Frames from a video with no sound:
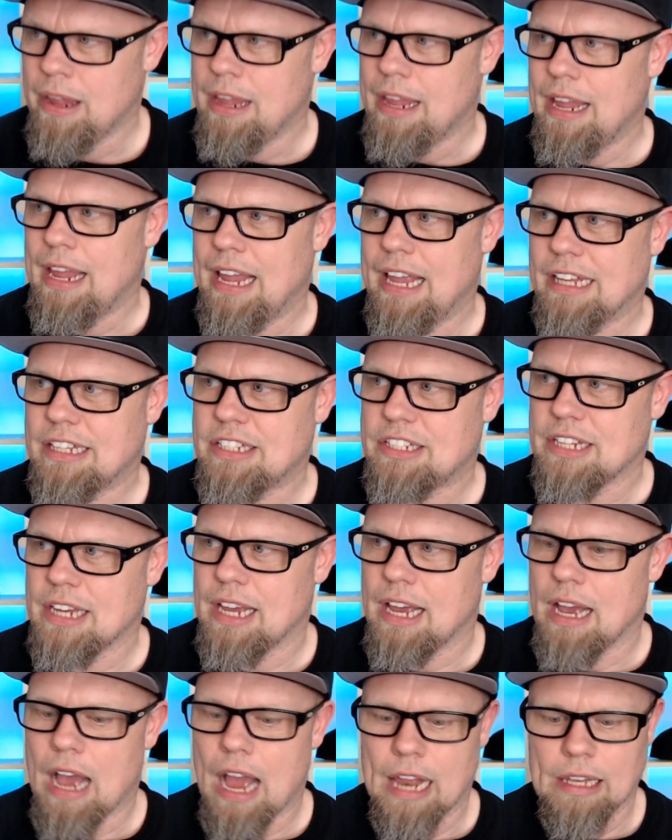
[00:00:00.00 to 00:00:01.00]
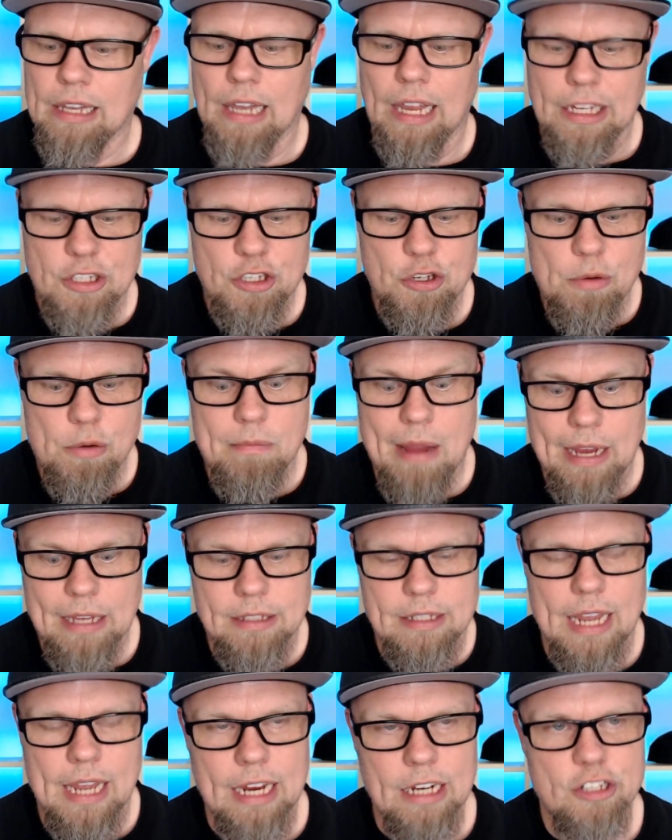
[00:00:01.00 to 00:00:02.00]
it's, I like to
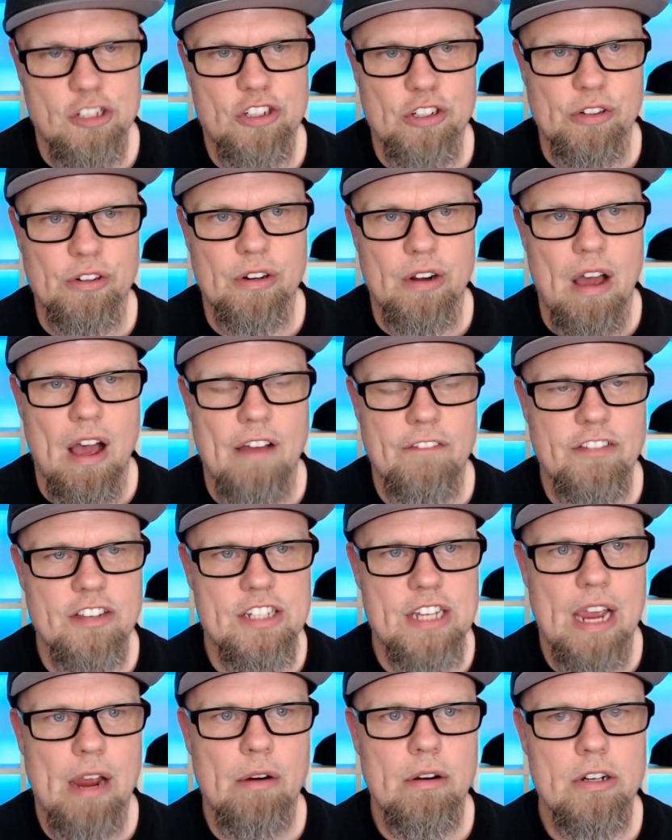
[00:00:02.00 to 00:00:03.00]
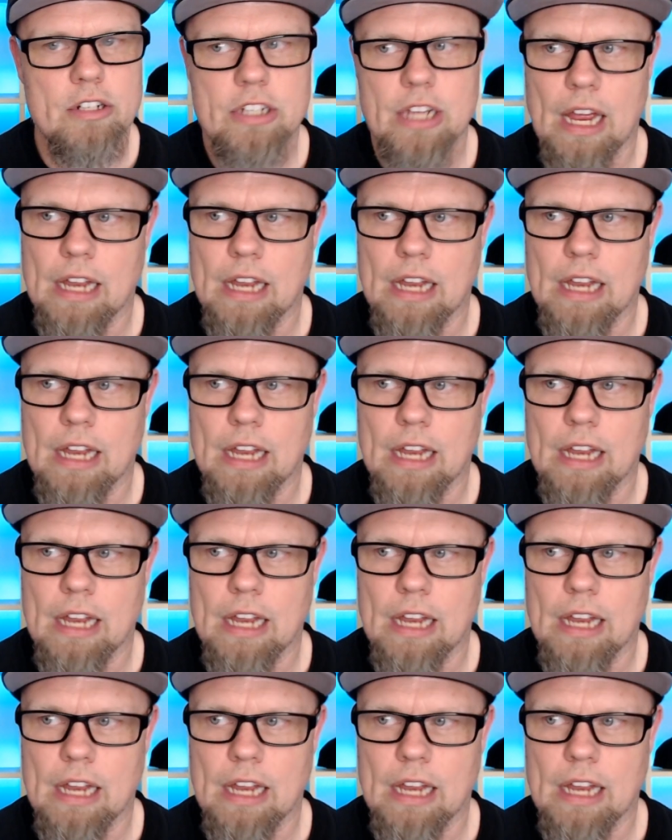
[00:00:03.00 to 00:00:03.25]
maintain certain office hours.